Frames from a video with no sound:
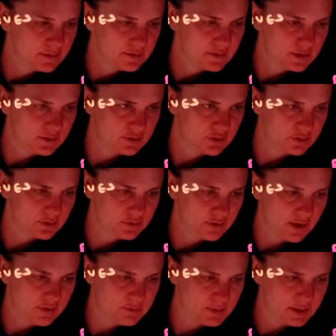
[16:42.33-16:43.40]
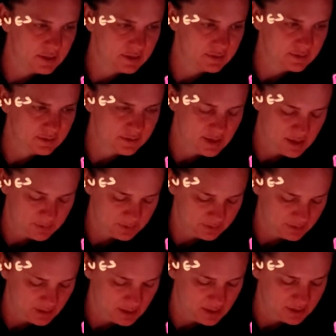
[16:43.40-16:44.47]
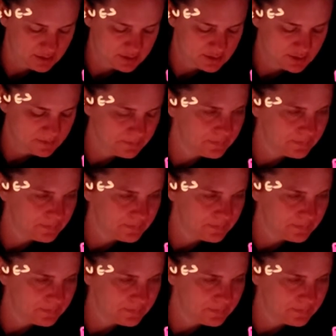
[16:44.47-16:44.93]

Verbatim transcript: let's do it five minutes, that was eight,